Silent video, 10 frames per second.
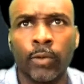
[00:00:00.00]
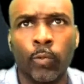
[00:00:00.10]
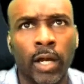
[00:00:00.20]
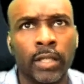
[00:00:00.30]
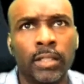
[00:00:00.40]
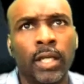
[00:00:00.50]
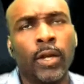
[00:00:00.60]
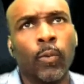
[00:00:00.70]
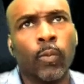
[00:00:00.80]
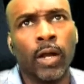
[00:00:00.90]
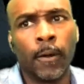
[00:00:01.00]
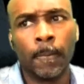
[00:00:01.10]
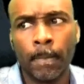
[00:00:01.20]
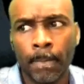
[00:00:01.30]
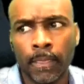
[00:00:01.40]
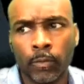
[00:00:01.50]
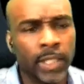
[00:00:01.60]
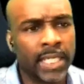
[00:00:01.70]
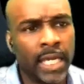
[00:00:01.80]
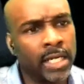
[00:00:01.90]
one,
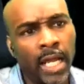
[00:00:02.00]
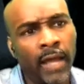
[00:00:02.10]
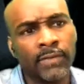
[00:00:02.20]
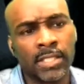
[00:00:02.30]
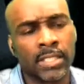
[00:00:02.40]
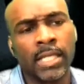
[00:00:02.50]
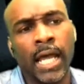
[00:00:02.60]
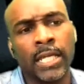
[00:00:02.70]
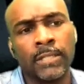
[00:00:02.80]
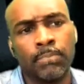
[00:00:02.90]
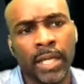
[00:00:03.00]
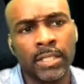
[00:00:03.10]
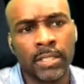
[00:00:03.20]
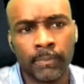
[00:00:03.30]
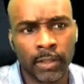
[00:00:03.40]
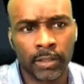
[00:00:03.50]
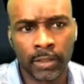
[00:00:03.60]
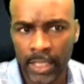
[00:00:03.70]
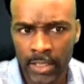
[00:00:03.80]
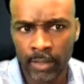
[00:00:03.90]
we can't have a society based in murder.
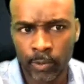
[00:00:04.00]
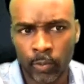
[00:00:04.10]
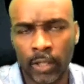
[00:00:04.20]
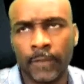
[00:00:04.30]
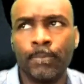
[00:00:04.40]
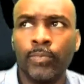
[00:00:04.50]
That's number one.